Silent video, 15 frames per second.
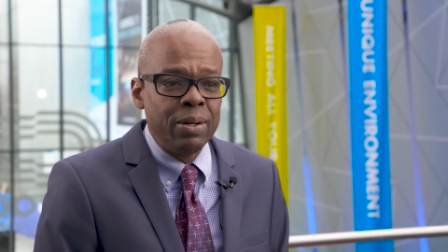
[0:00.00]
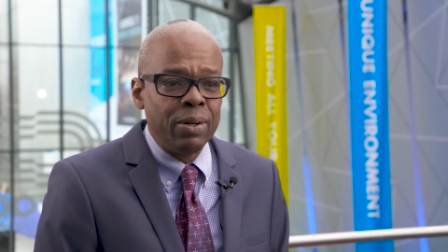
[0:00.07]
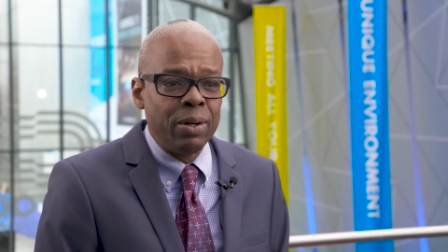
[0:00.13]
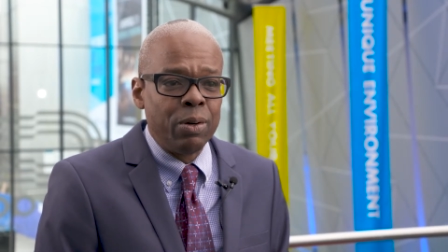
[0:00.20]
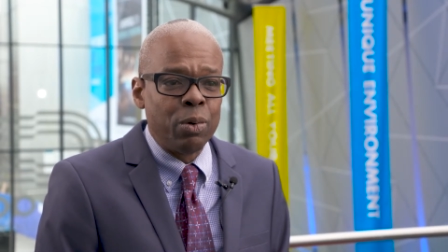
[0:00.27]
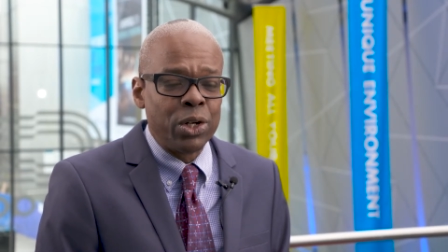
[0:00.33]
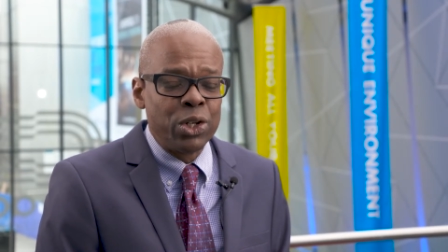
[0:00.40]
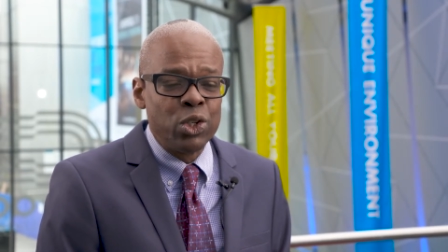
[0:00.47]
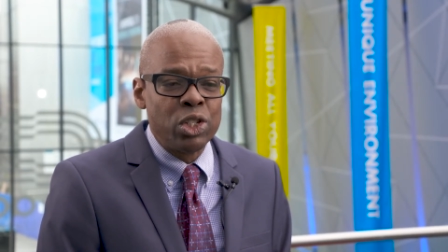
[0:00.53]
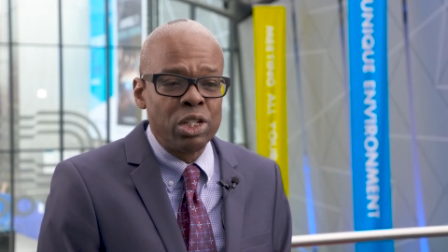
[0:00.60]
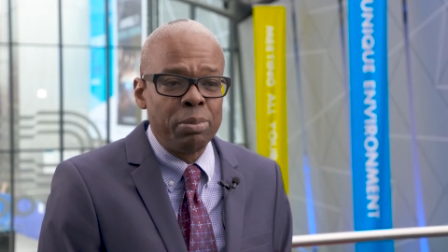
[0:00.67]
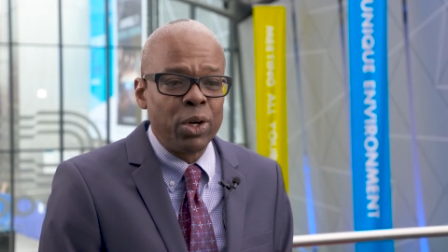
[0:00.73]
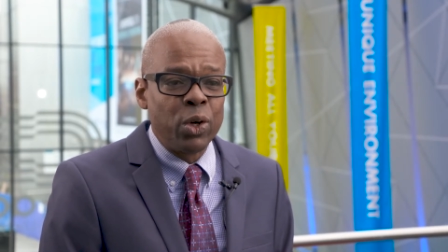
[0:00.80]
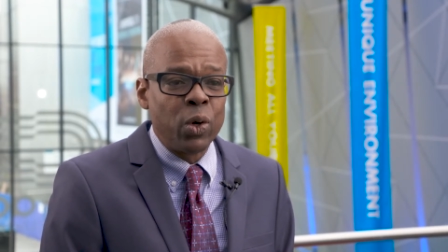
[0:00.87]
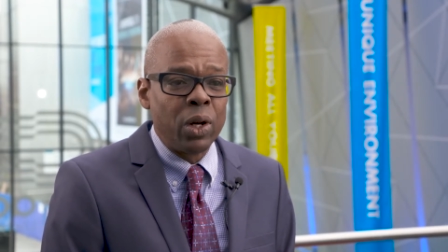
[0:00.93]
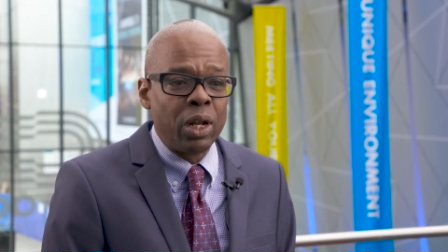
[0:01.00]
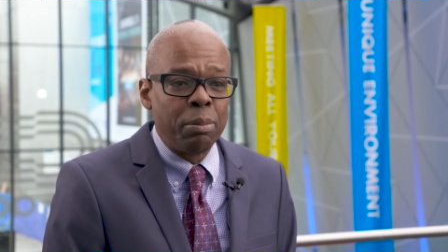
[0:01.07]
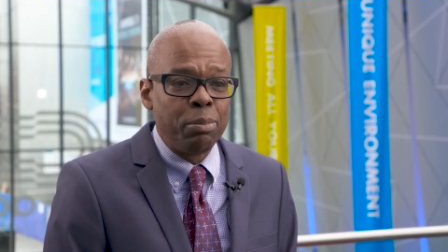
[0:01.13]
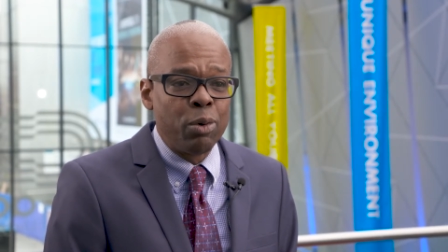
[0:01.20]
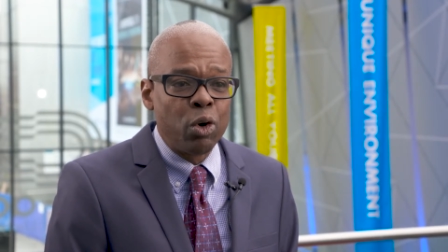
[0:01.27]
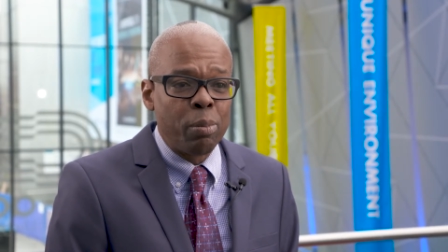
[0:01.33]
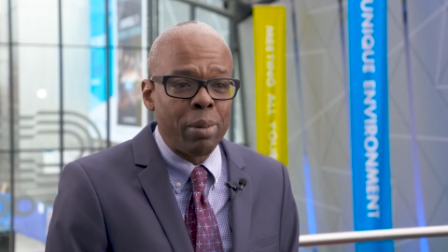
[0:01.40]
or what used to be called a
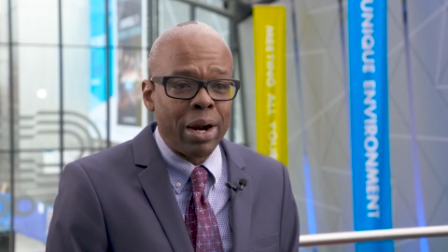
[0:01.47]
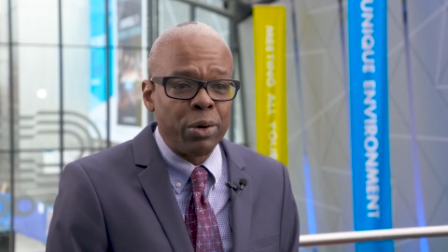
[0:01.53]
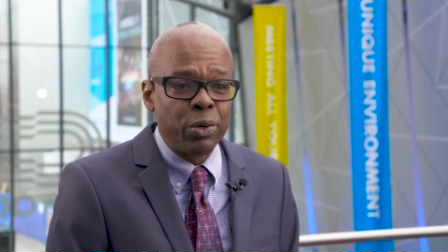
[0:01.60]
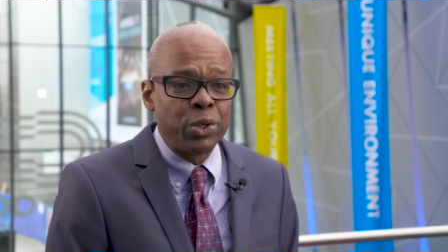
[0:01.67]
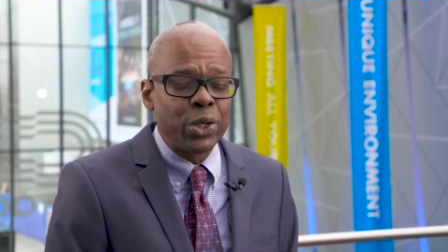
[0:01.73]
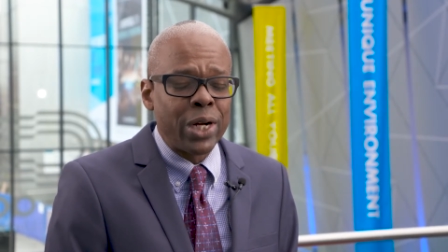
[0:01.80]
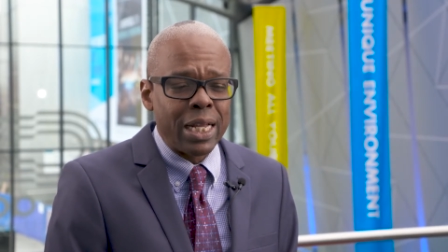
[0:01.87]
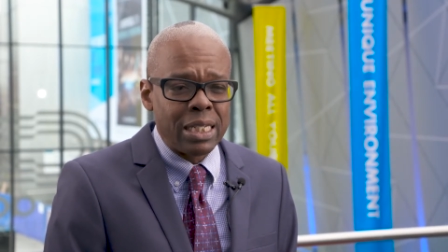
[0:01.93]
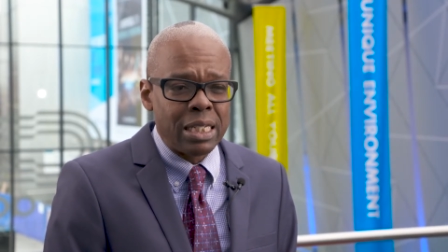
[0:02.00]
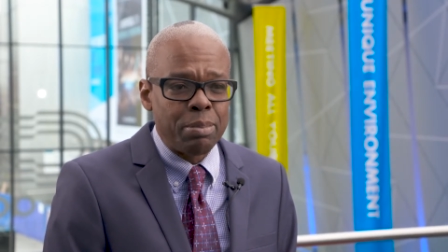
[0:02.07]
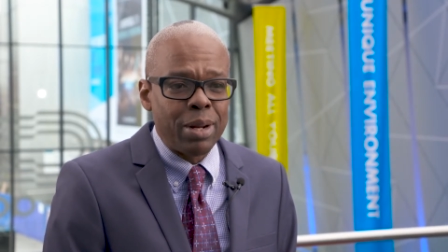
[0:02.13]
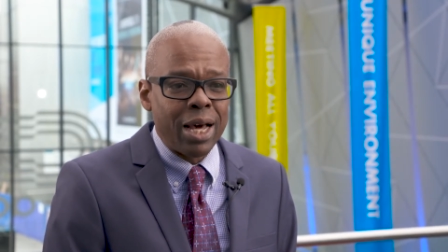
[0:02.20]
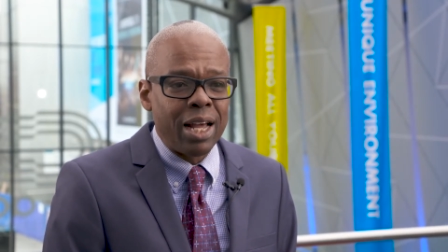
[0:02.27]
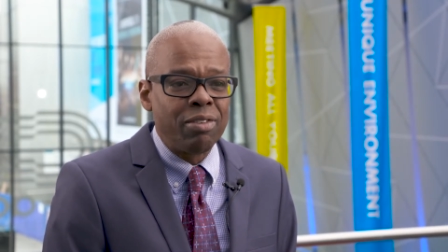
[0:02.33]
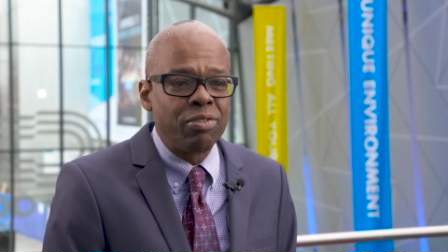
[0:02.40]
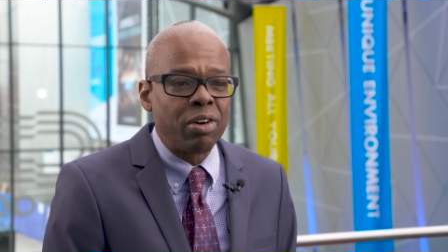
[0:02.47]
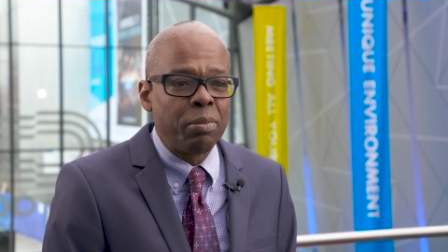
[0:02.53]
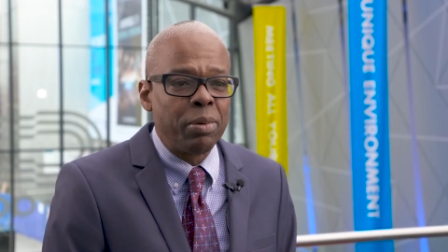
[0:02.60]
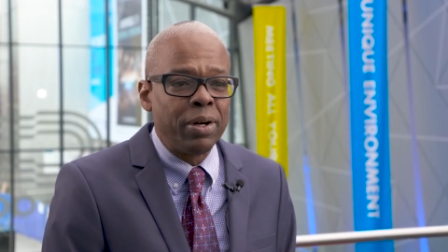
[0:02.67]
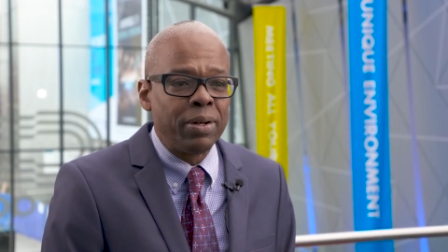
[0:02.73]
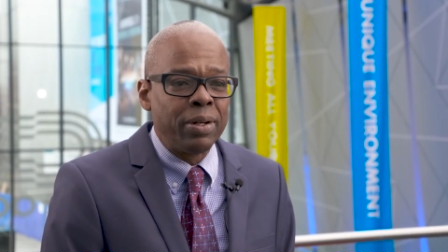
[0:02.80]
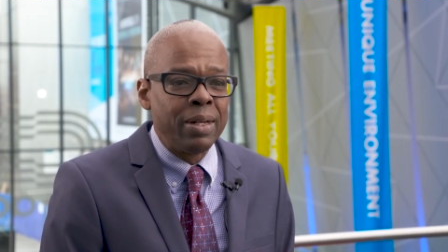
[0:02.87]
bone marrow transplant
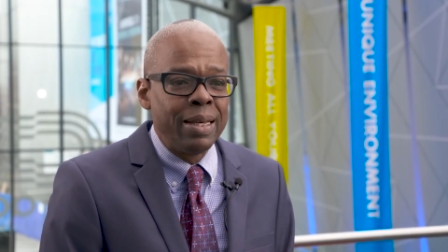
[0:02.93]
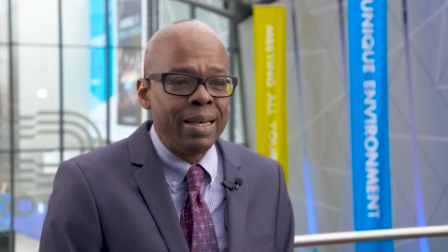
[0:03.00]
from a,